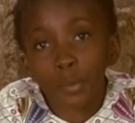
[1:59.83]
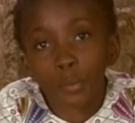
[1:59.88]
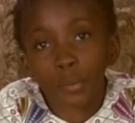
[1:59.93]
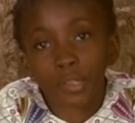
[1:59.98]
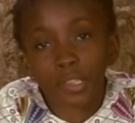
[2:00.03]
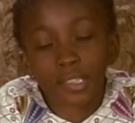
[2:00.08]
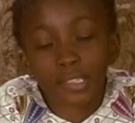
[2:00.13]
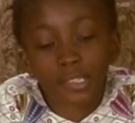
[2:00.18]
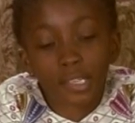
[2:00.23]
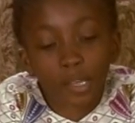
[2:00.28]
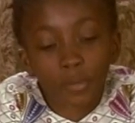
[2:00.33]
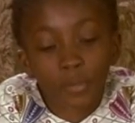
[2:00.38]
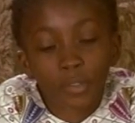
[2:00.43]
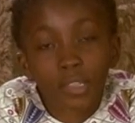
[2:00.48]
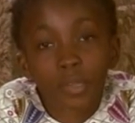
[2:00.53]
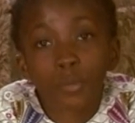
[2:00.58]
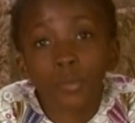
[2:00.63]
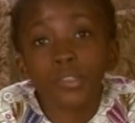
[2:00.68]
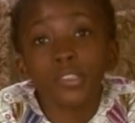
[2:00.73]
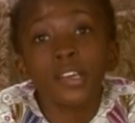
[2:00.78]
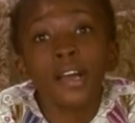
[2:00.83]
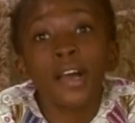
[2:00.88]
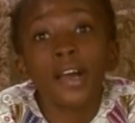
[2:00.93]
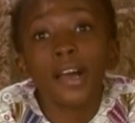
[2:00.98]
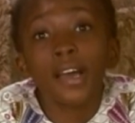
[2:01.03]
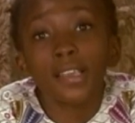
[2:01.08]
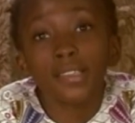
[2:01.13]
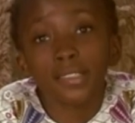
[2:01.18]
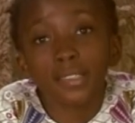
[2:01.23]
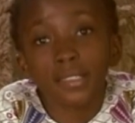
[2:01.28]
we eat everything with our
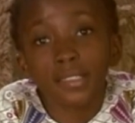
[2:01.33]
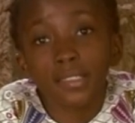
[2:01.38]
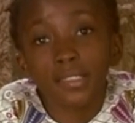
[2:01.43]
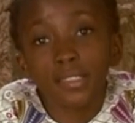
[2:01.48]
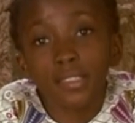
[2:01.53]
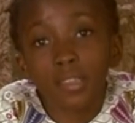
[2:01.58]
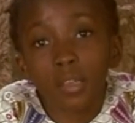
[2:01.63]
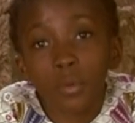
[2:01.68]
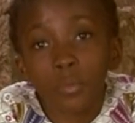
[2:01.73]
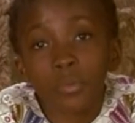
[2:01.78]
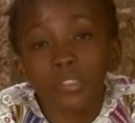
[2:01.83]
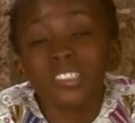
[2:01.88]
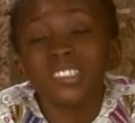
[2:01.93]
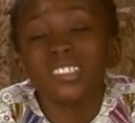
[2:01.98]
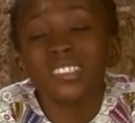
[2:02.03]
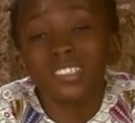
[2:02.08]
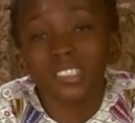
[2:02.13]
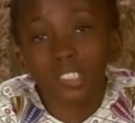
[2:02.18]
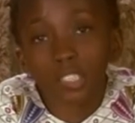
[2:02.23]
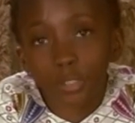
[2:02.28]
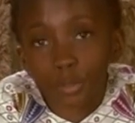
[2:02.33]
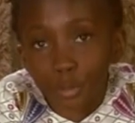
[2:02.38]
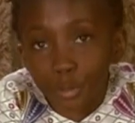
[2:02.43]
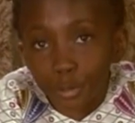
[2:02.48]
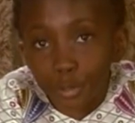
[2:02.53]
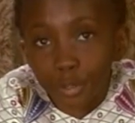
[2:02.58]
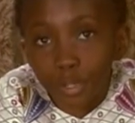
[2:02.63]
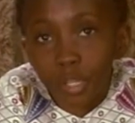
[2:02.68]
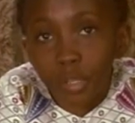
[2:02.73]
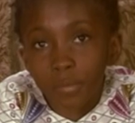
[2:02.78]
hands, which is good